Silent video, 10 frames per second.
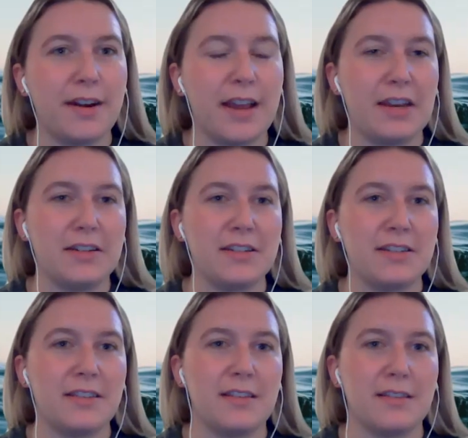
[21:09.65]
and
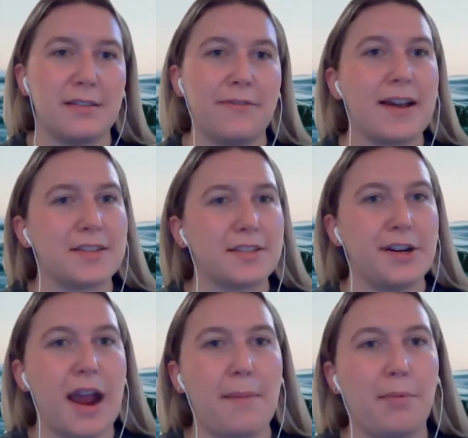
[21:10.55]
the faster
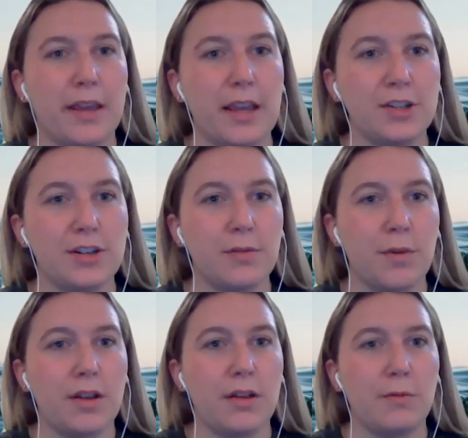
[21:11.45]
your application
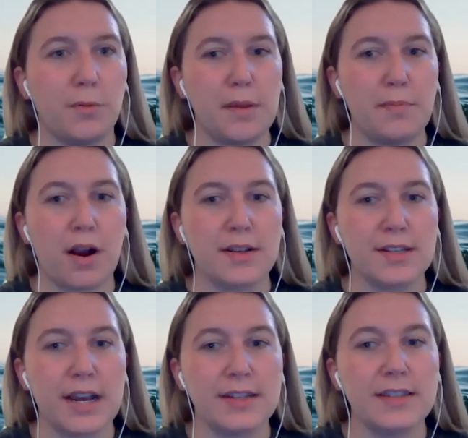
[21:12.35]
will be processed.